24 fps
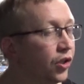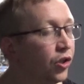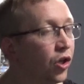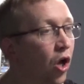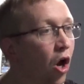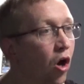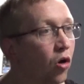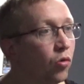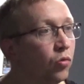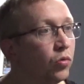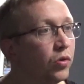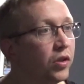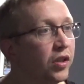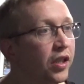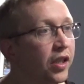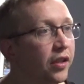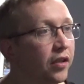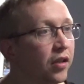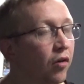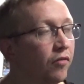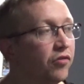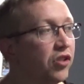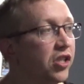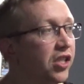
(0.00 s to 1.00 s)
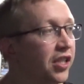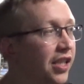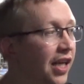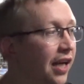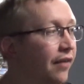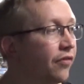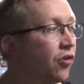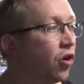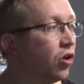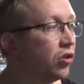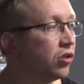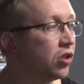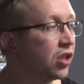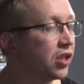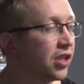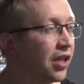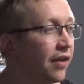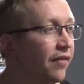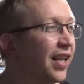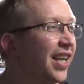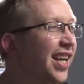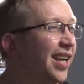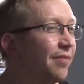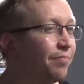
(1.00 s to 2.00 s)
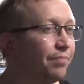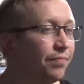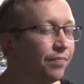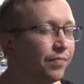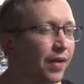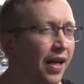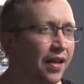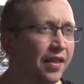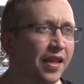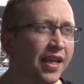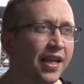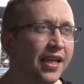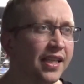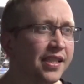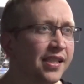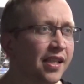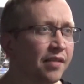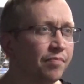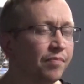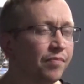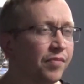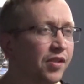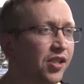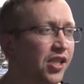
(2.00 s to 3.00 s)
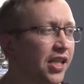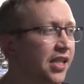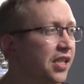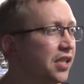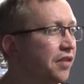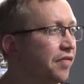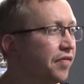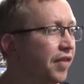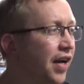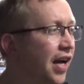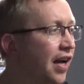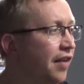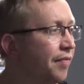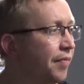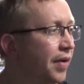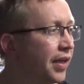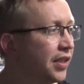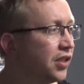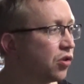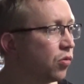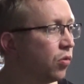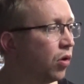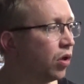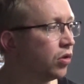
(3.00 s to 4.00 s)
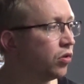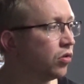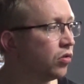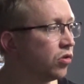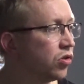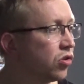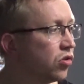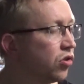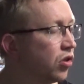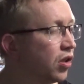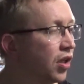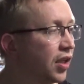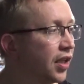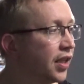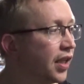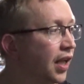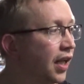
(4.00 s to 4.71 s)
No, obviously they have contracts. They have like I think it's a 65-man squad or something like that.